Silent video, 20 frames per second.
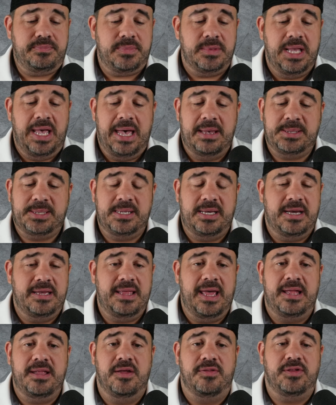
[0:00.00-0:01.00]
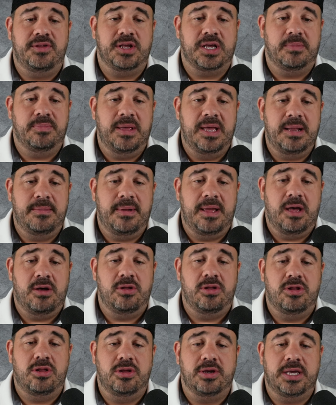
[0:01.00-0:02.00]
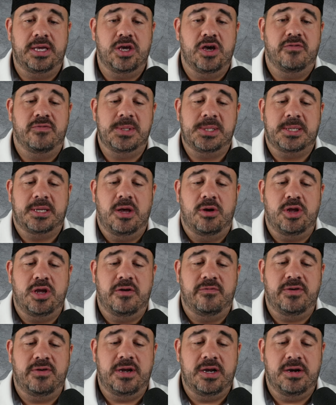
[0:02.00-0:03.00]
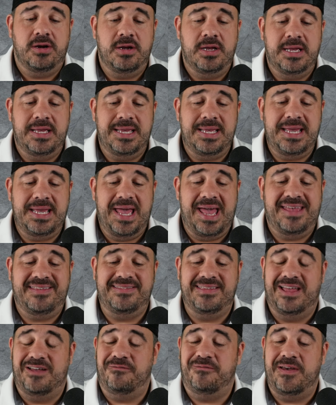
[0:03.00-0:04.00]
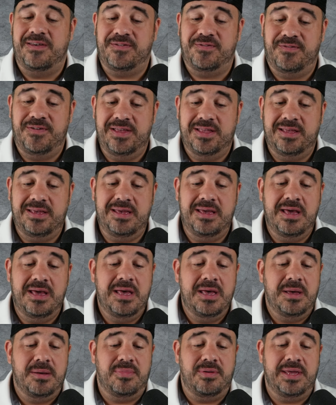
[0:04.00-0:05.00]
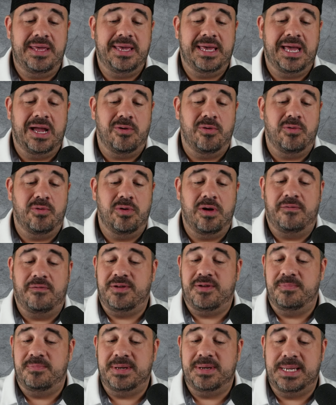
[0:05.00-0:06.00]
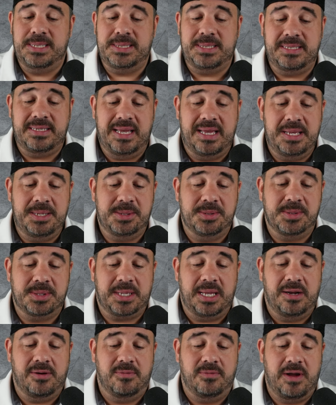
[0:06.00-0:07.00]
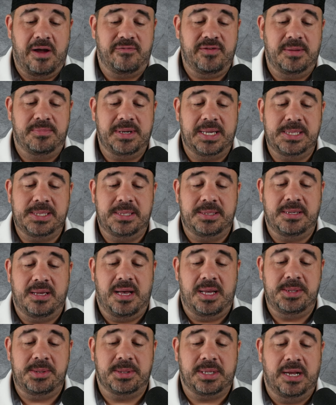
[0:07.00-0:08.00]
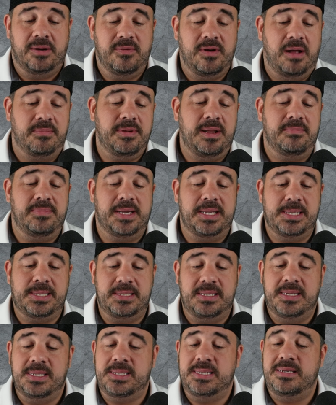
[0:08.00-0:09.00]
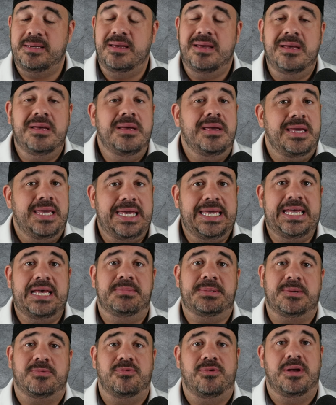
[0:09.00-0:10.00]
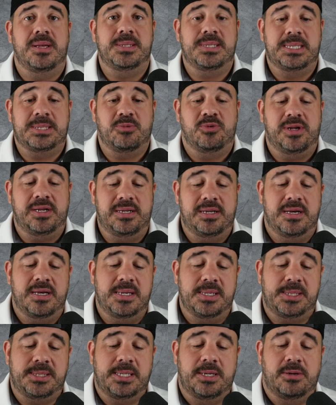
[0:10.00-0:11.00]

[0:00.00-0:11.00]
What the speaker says: Outside of that, nothing to complain about. Looking over Ciccone over here. He has not faced Philly, but he got roughed up against the Angels, got roughed up against the Dodgers, got roughed up against Cincy. He gives up runs. That's what he does. So